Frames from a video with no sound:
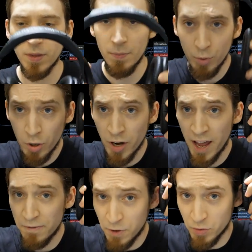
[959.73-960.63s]
put on
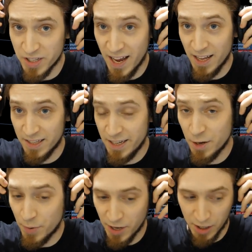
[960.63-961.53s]
headphones as
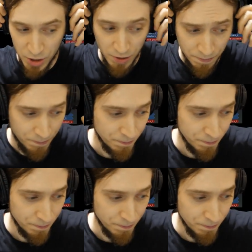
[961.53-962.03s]
ear protection